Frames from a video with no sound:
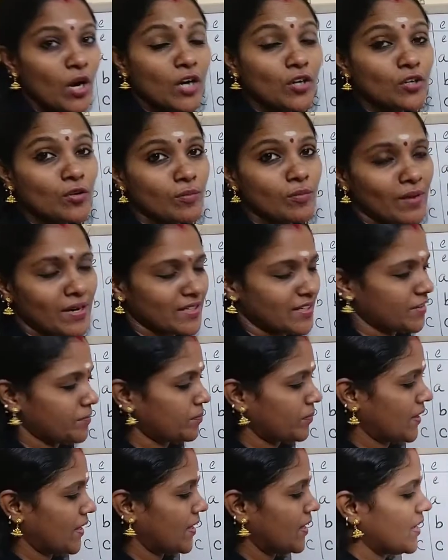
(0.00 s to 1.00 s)
have to
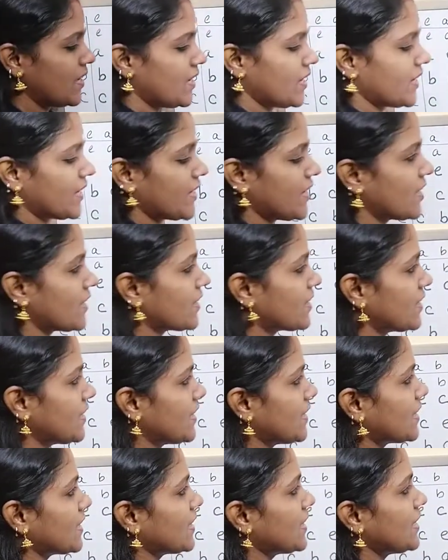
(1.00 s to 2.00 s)
multiply. Here
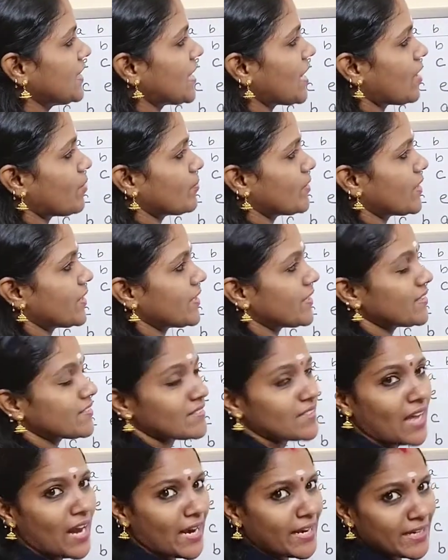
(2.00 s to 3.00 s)
clearly lambda E
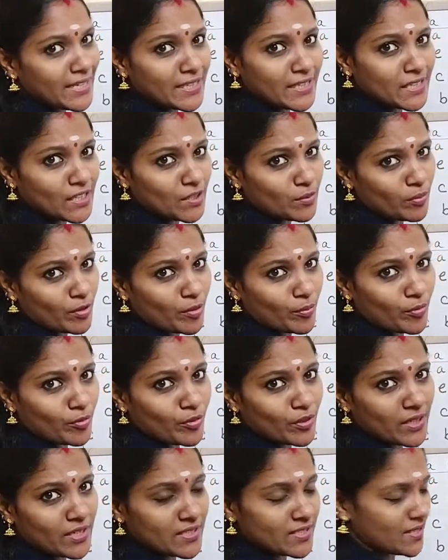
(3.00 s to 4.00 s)
is the identity
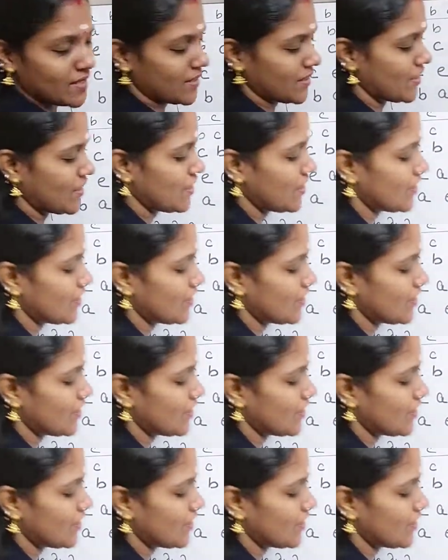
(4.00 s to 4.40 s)
permutation.